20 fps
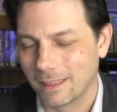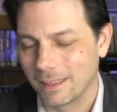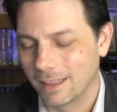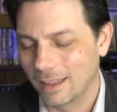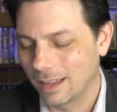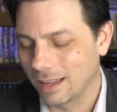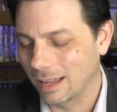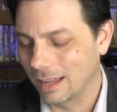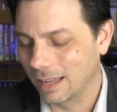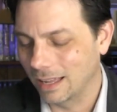
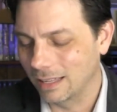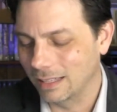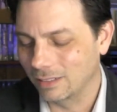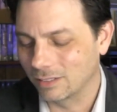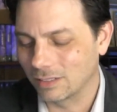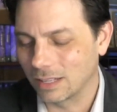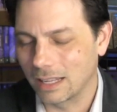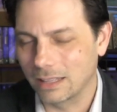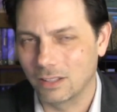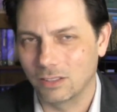
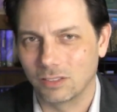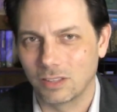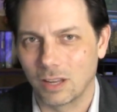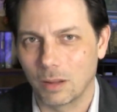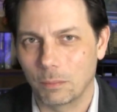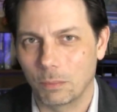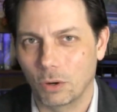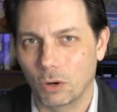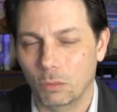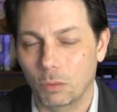inside the
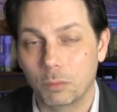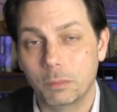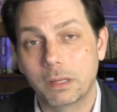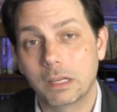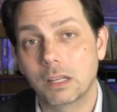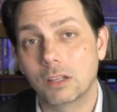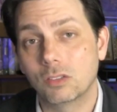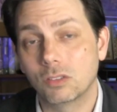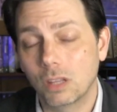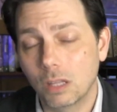Step Pyramid
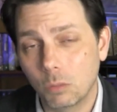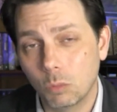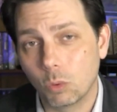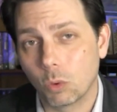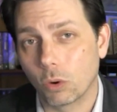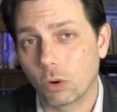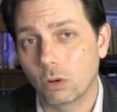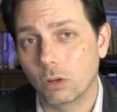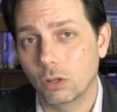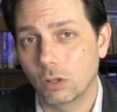because they
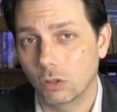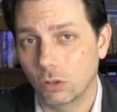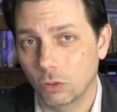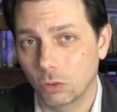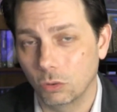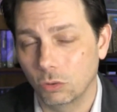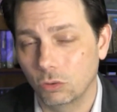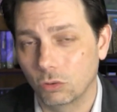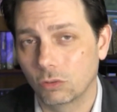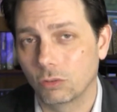weren't
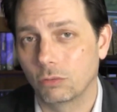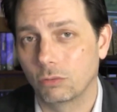used